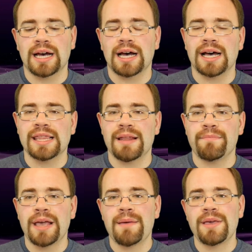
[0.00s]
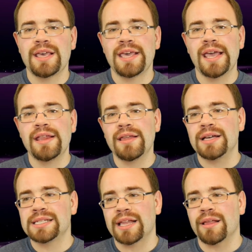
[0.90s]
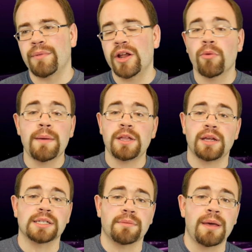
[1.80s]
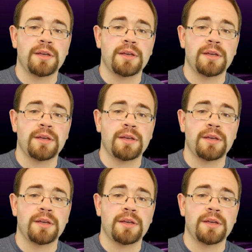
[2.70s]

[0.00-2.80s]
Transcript: uh, that maybe he does get the money, or maybe he doesn't.